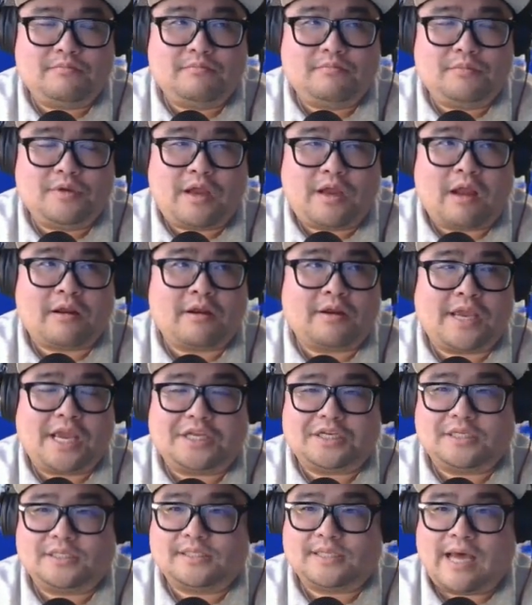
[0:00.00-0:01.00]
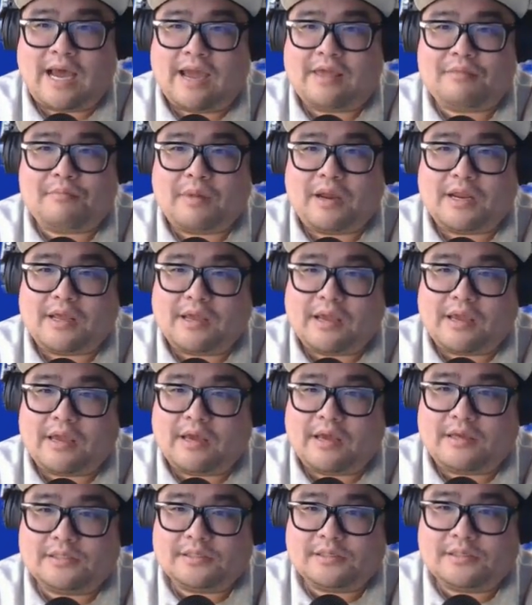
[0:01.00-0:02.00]
congregation's tithe money, I
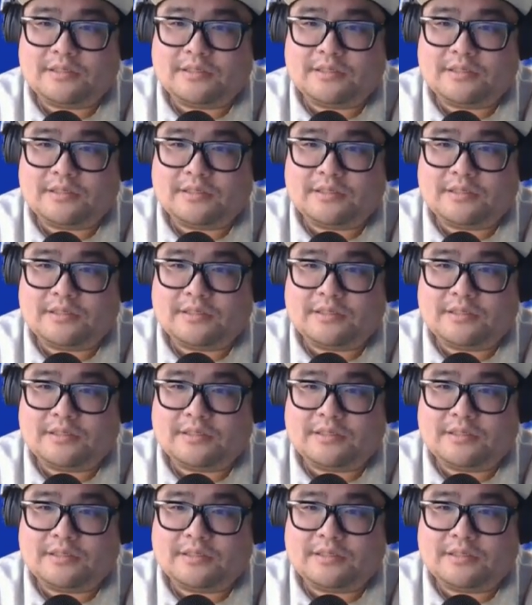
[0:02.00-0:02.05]
guess.